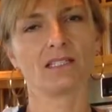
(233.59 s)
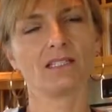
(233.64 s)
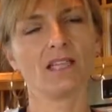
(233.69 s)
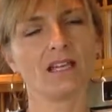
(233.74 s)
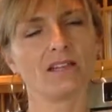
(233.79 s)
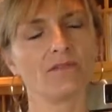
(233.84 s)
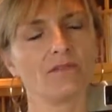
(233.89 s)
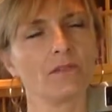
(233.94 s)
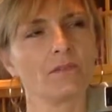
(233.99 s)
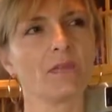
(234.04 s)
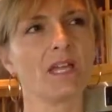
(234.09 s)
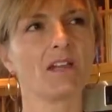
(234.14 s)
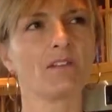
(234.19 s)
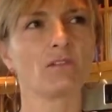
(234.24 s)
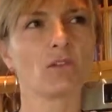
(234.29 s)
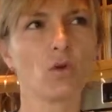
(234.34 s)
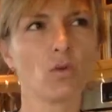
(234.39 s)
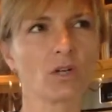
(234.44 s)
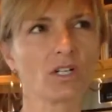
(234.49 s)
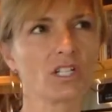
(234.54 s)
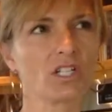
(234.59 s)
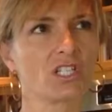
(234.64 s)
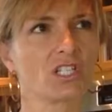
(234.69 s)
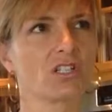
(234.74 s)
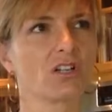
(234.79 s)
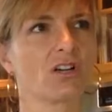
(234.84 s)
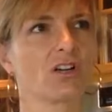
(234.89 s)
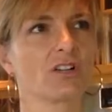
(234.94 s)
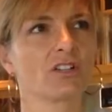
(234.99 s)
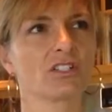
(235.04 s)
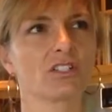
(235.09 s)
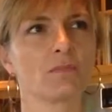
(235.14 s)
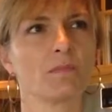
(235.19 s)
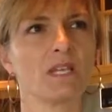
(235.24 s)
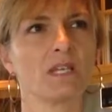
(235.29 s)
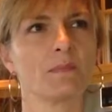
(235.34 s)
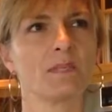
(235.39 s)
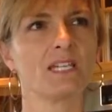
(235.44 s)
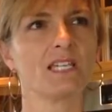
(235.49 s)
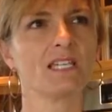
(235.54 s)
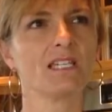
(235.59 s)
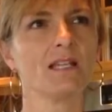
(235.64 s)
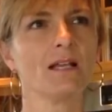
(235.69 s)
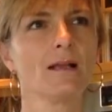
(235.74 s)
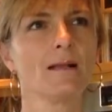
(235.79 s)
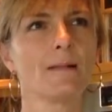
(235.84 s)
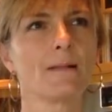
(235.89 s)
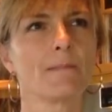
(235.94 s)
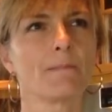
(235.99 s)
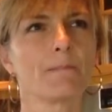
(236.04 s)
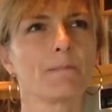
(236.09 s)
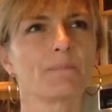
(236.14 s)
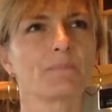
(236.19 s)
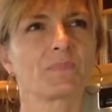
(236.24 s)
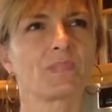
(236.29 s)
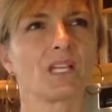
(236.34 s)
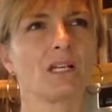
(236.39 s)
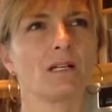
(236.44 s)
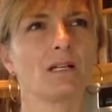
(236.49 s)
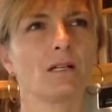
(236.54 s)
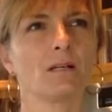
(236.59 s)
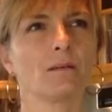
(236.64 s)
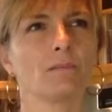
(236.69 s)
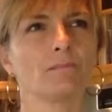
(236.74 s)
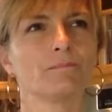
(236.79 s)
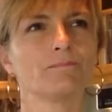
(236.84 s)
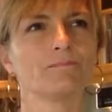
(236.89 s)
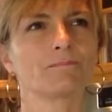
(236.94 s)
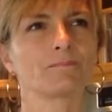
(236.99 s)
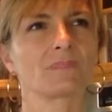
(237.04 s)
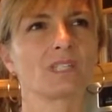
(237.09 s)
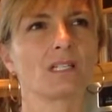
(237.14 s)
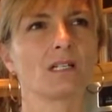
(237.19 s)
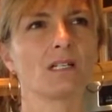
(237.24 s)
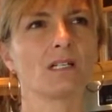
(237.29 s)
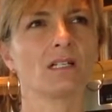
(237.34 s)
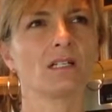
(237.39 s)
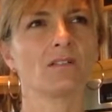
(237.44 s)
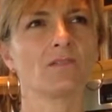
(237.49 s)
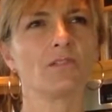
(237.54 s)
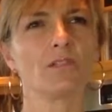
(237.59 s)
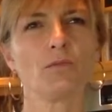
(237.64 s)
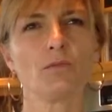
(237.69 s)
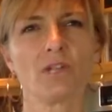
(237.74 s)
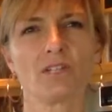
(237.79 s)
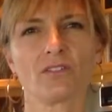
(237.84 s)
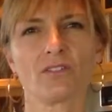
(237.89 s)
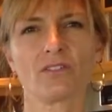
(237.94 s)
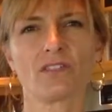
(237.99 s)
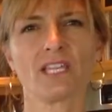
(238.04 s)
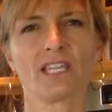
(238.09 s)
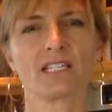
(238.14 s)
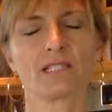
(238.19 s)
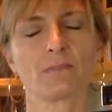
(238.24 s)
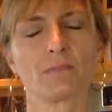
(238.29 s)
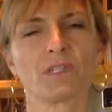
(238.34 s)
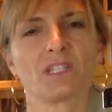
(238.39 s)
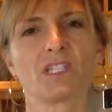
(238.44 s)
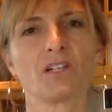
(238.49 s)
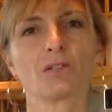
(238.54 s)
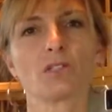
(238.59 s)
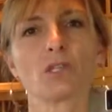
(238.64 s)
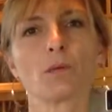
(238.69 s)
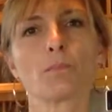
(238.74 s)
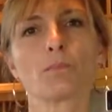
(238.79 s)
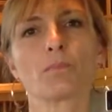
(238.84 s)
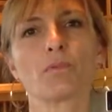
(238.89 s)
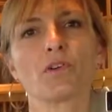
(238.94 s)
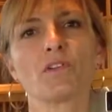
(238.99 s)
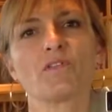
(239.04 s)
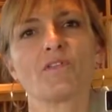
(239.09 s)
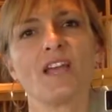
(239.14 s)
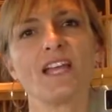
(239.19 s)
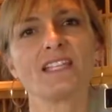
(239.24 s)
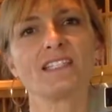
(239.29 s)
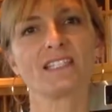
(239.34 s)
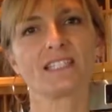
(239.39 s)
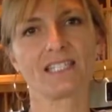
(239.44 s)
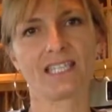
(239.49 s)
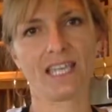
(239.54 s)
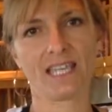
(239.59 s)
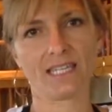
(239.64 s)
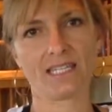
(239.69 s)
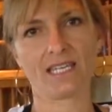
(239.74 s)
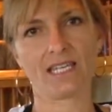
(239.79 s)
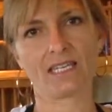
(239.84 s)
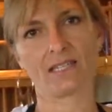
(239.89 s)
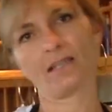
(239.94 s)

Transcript: A lot of them have cornstarch, maybe a few other things, but they're to prevent caking.